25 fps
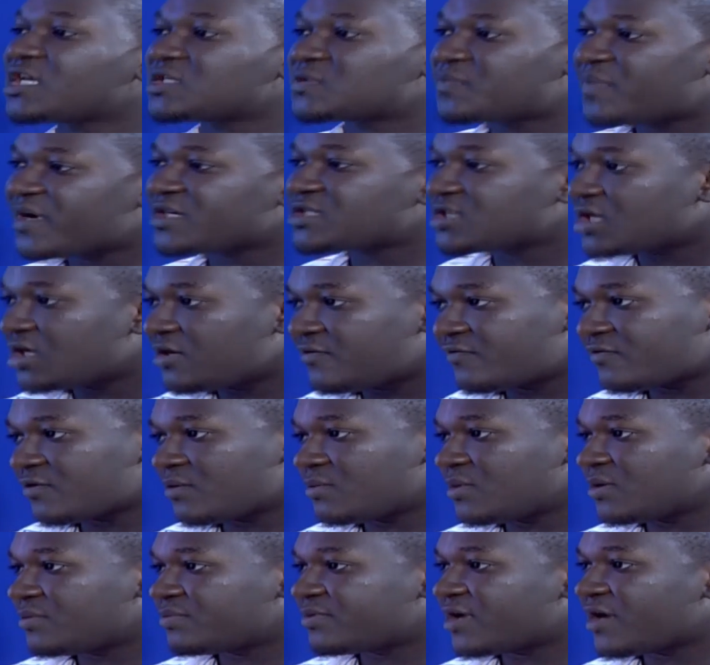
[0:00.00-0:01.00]
especially
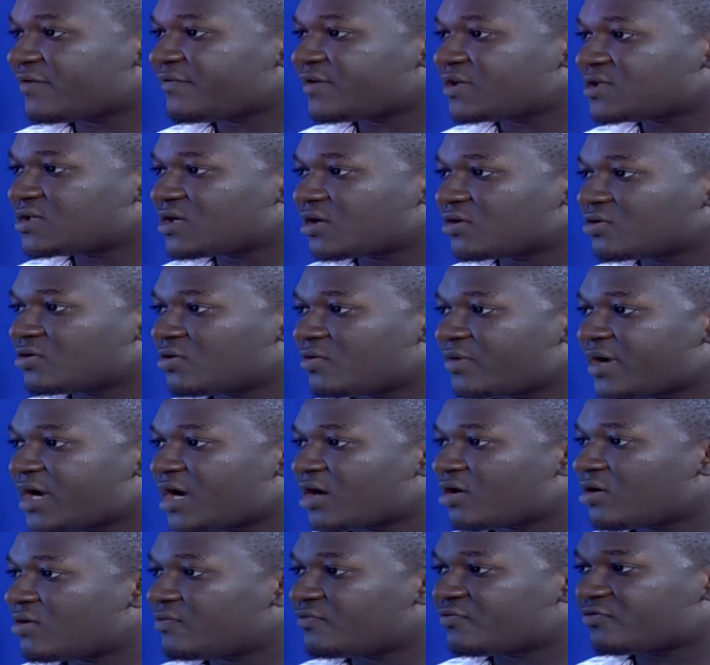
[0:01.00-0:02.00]
from the private sector, where
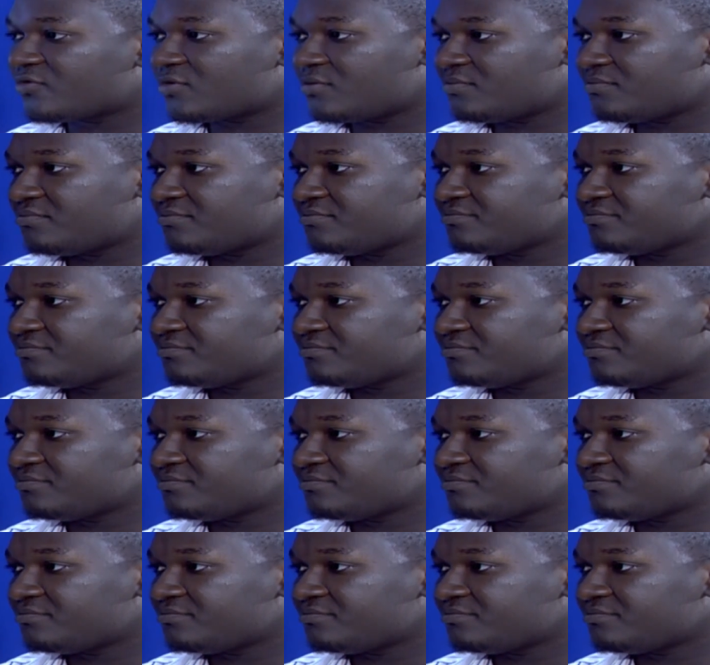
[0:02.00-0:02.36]
I come from.